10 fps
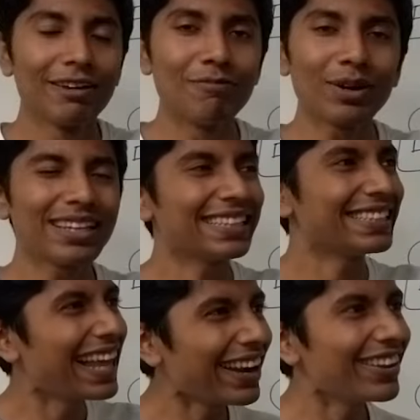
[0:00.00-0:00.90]
but
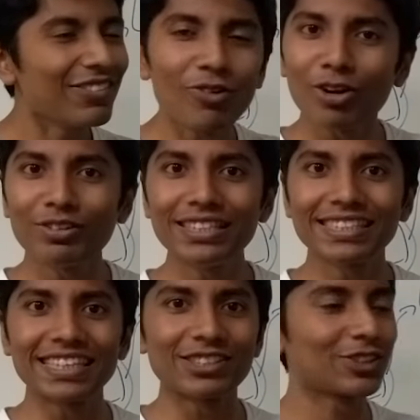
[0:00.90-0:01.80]
that'll involve
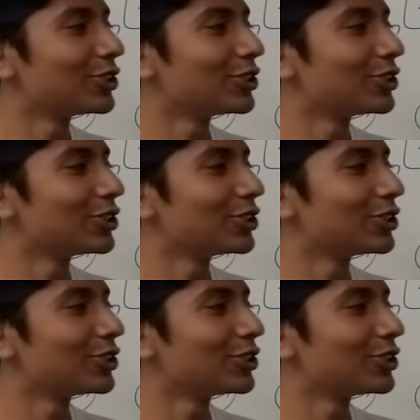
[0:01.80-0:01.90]
these things.